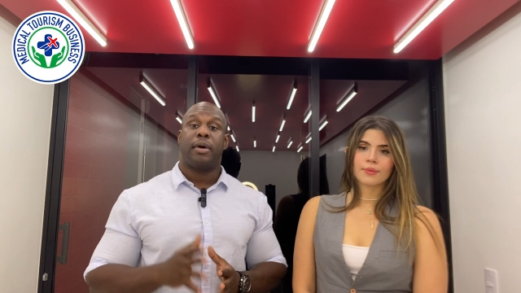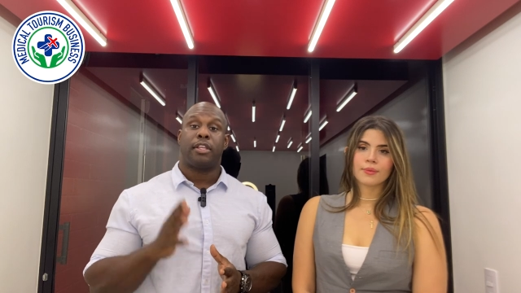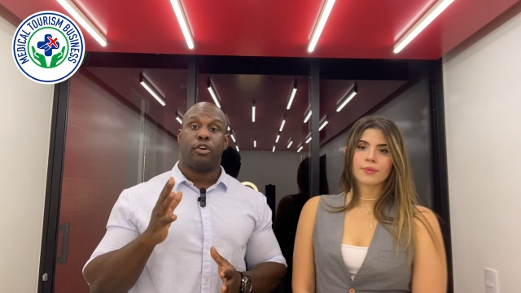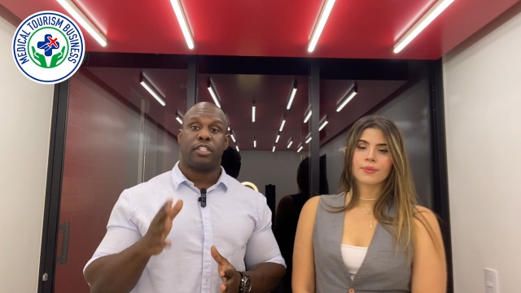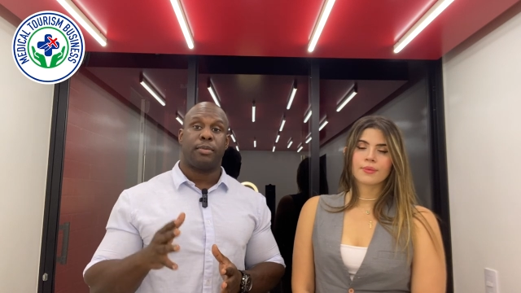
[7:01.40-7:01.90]
Speaker 1: but
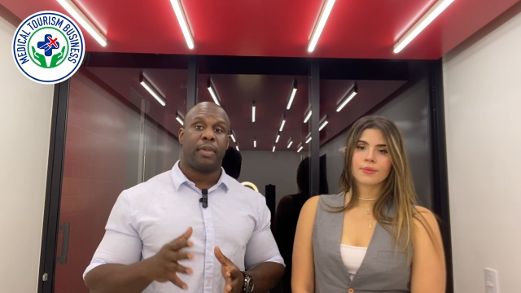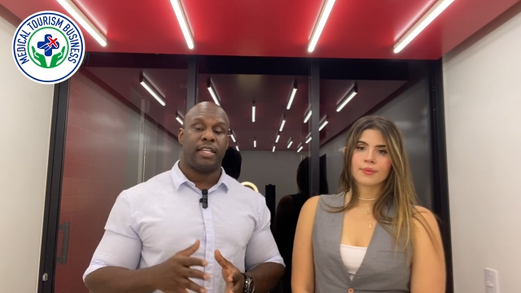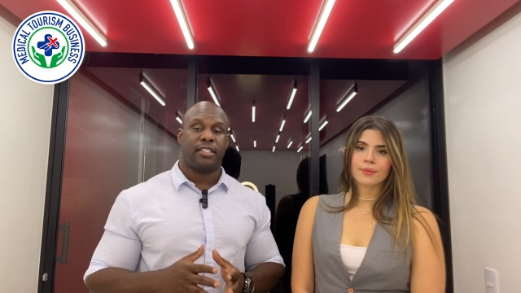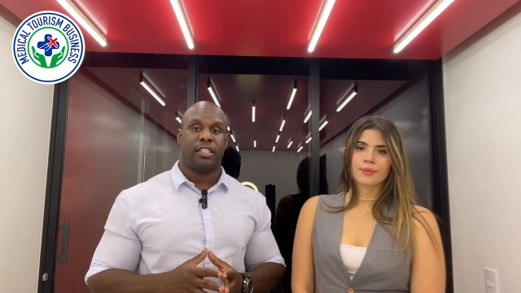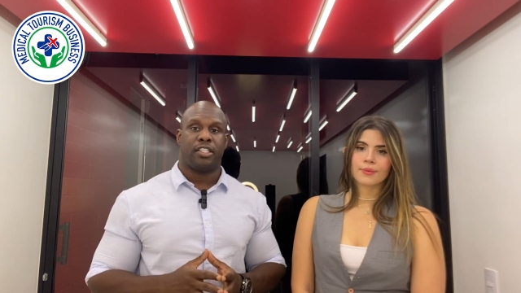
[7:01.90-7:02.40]
those are some
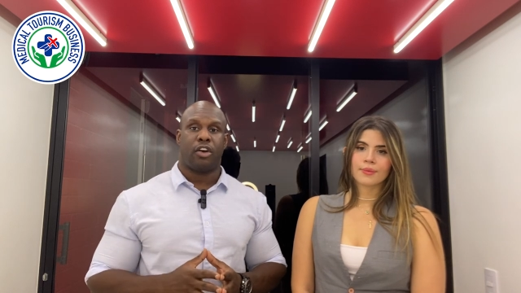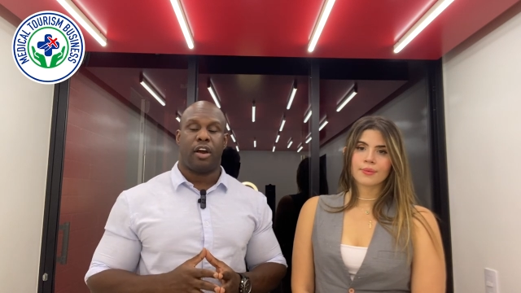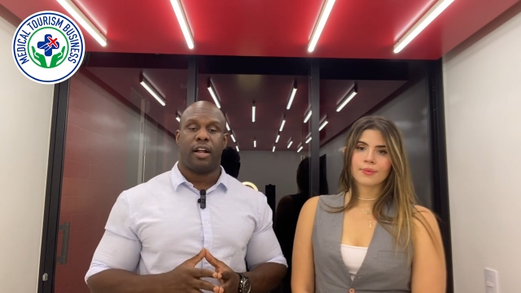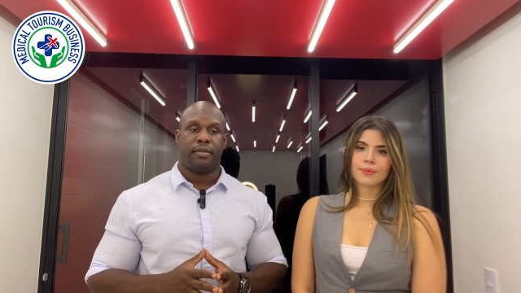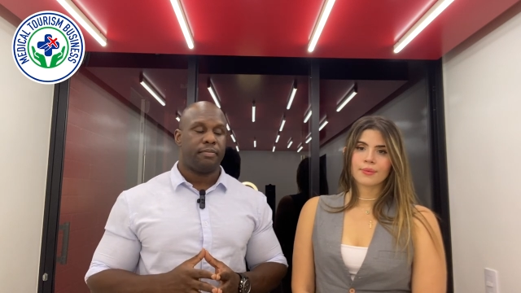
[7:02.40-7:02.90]
places to
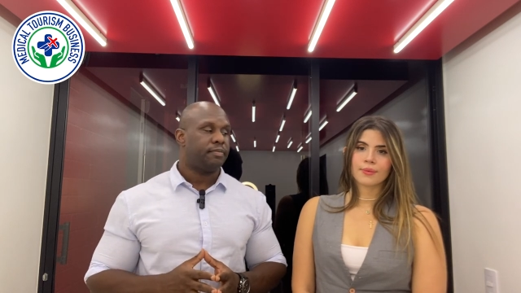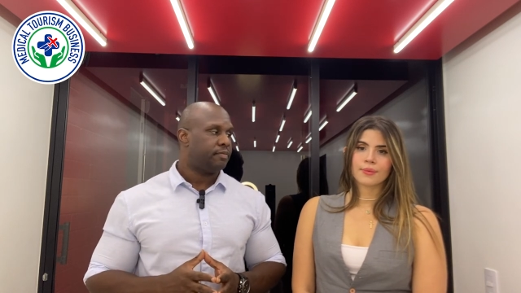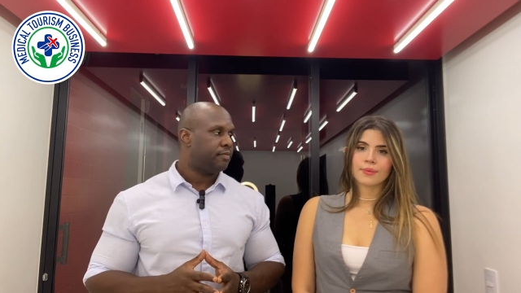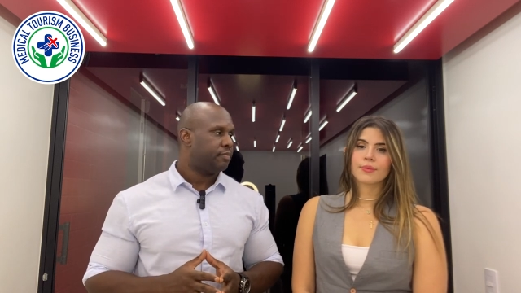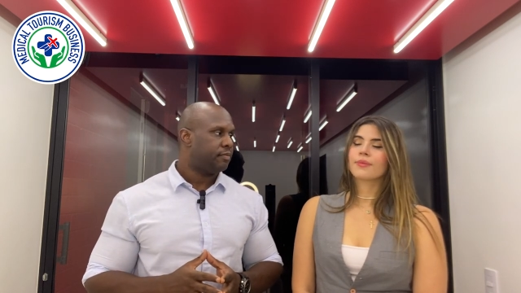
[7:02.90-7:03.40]
start.
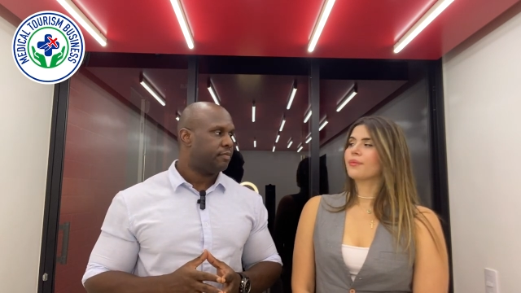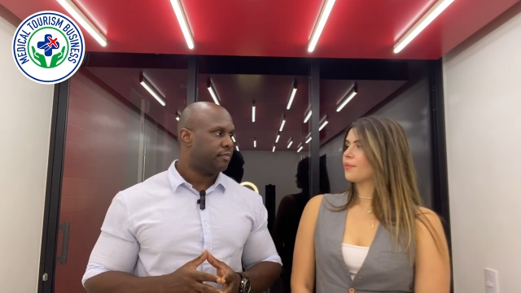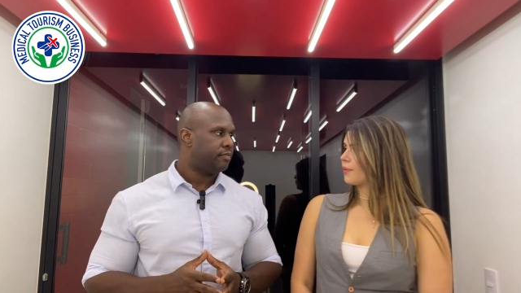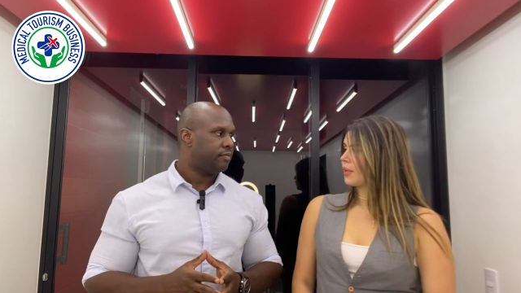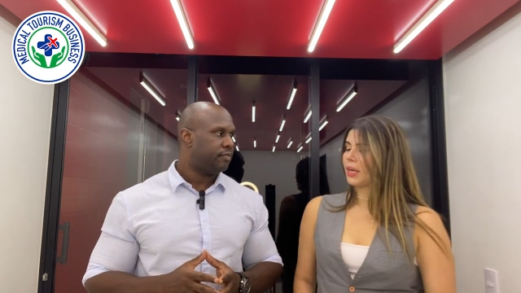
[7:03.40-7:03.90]

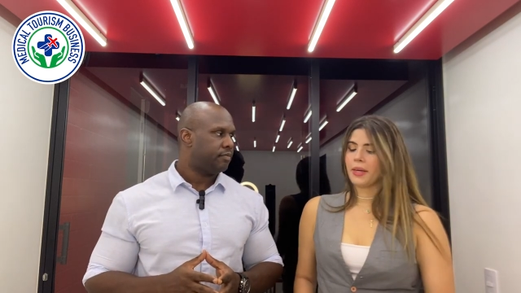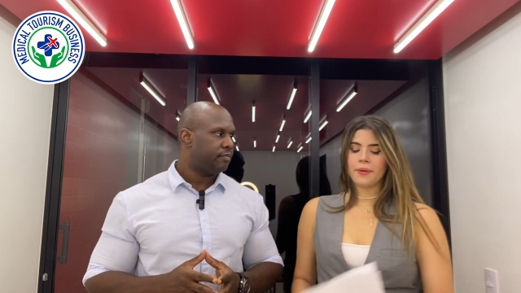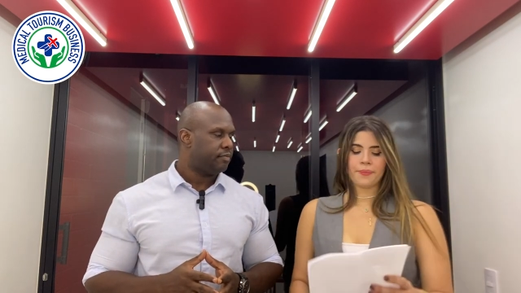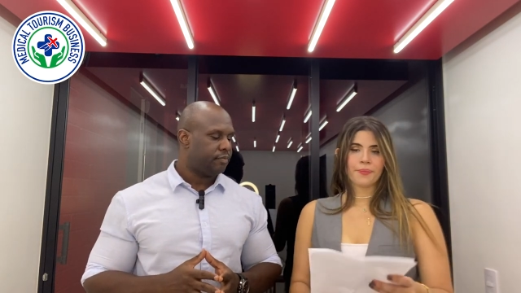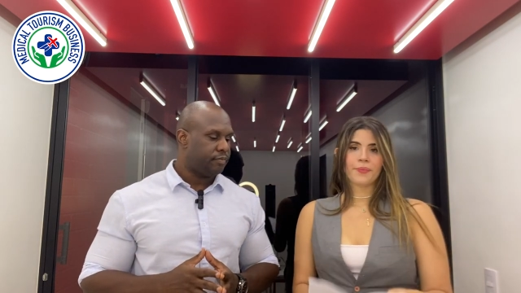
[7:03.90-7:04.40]

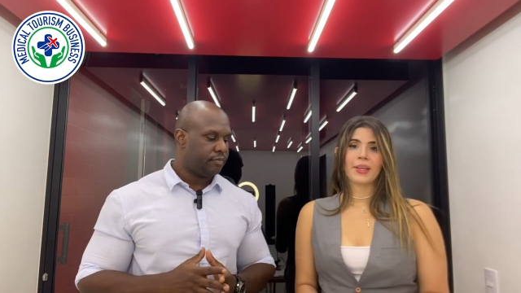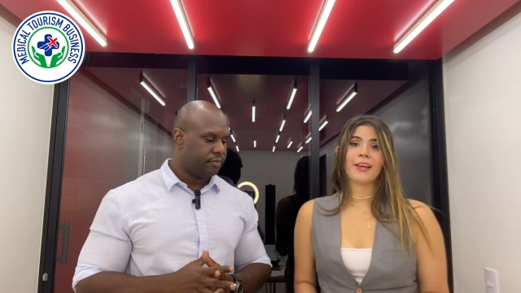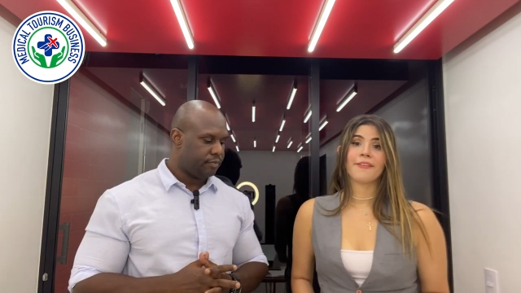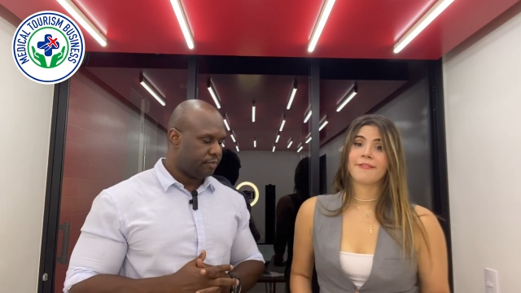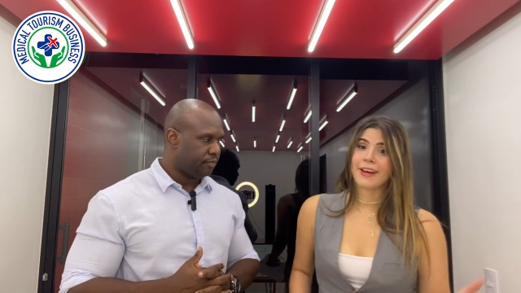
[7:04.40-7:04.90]
Okay. Mm -hmm.
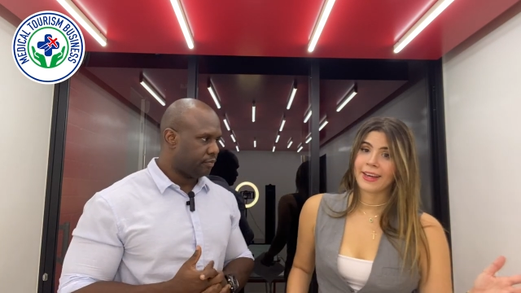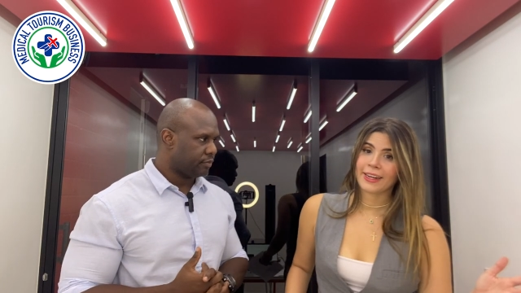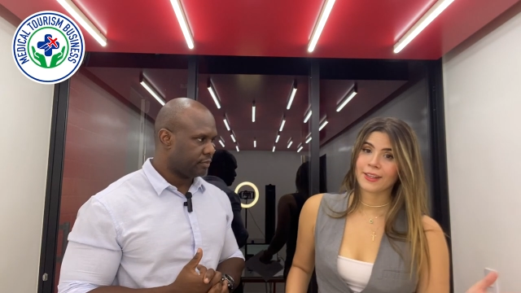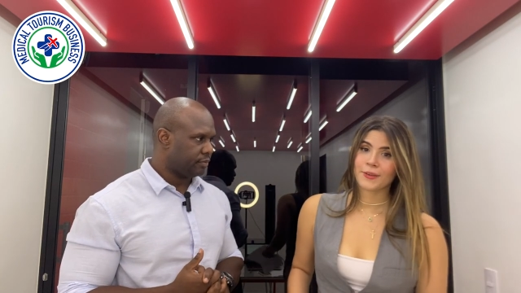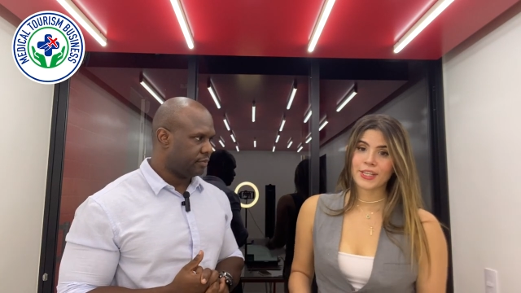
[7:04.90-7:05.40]

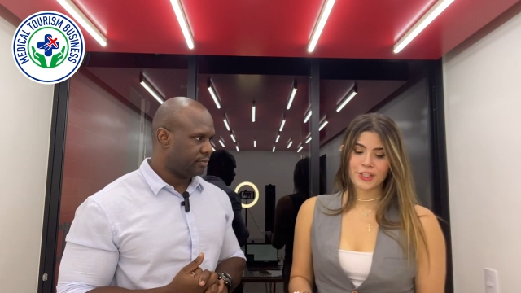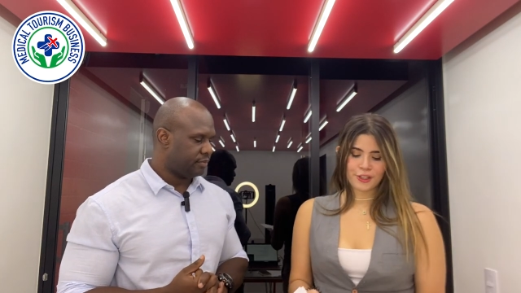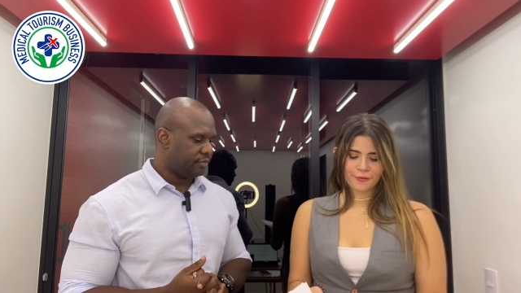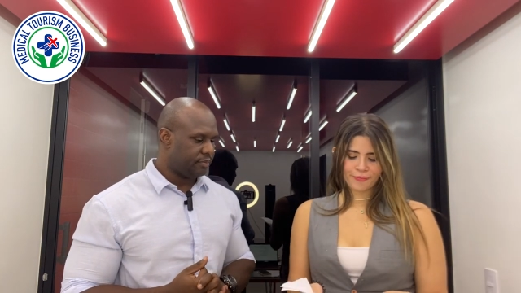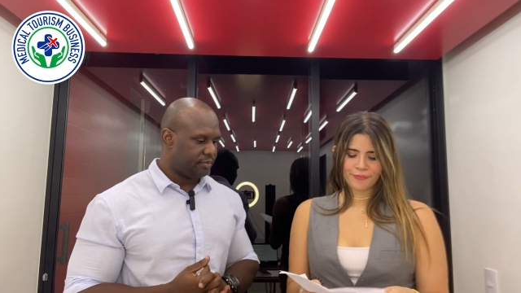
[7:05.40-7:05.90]
Speaker 2: Final question.
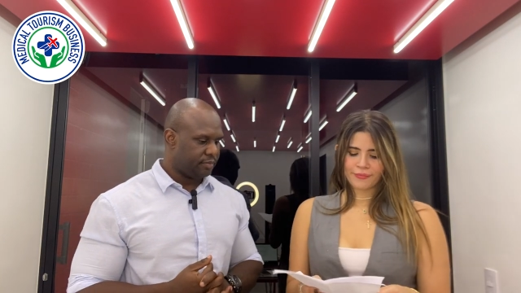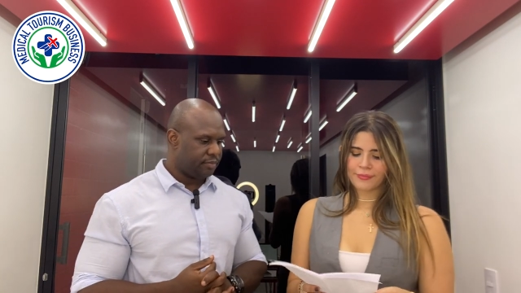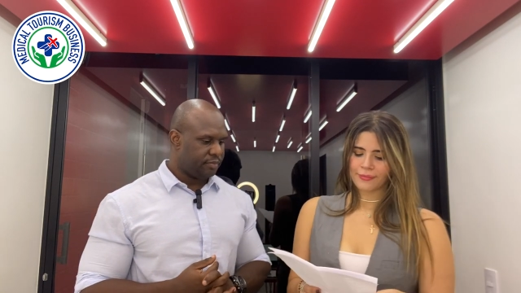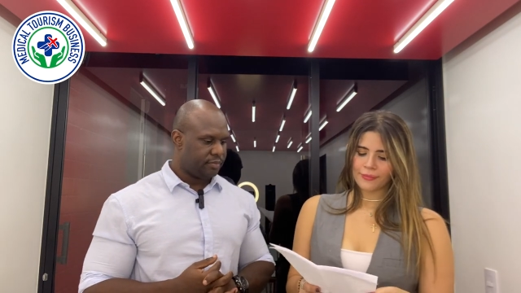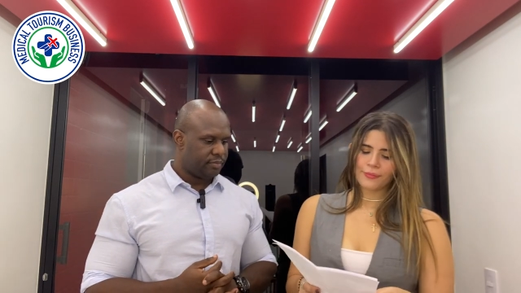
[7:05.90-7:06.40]
Hmm?